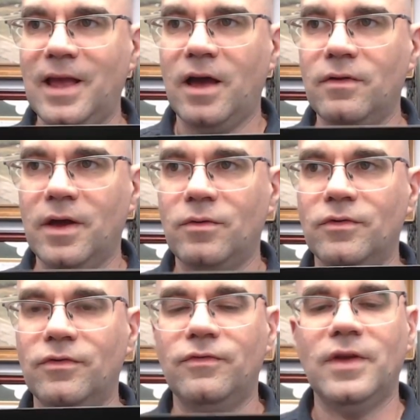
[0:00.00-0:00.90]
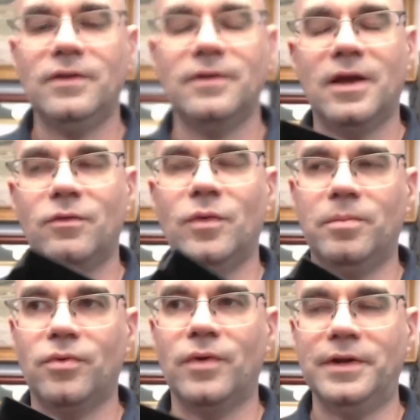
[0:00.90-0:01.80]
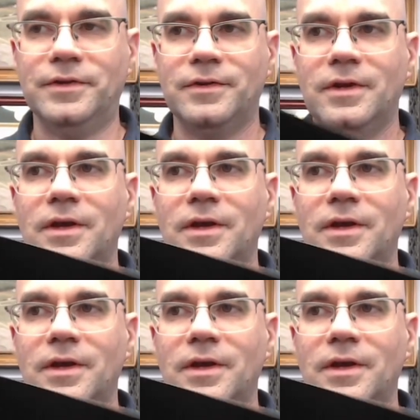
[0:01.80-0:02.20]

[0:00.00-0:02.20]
how that would fit and how it would print.